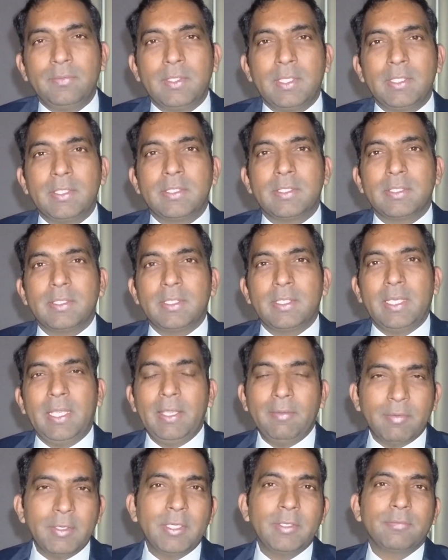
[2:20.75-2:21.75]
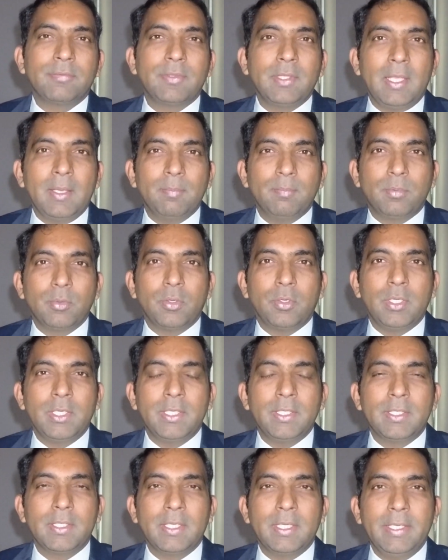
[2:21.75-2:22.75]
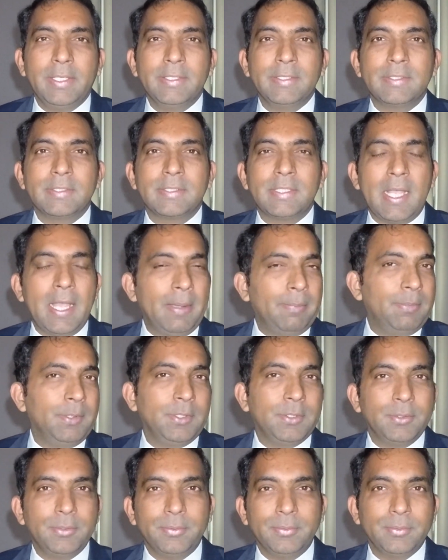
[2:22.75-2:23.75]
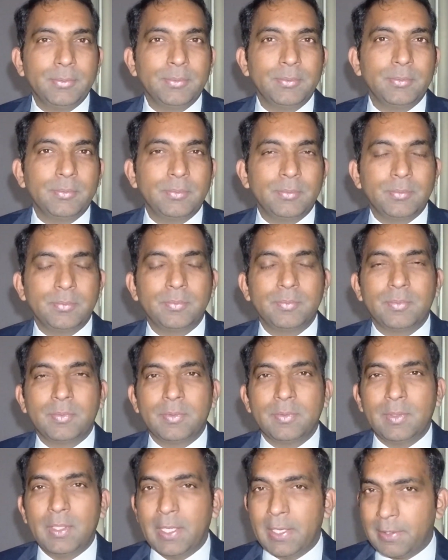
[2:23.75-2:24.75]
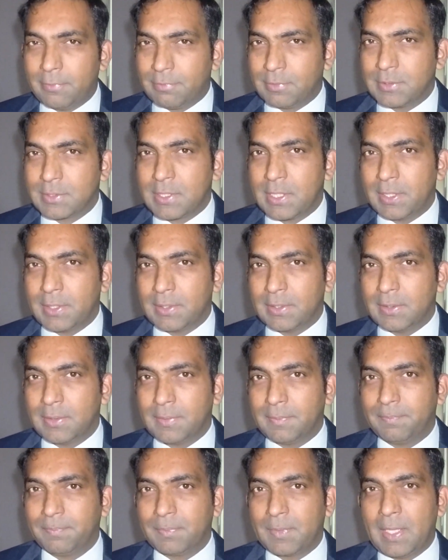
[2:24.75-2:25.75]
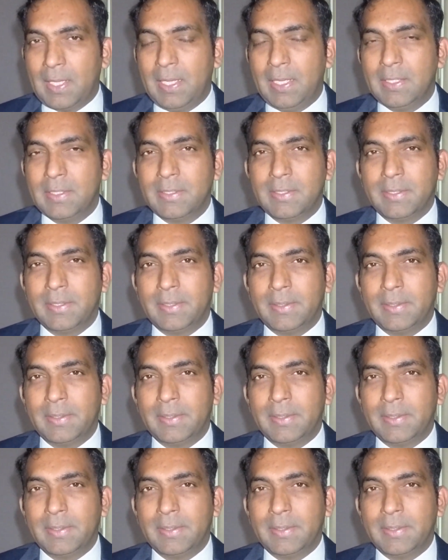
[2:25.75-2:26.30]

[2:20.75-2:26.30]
that even if the employer is happy to do a reference letter and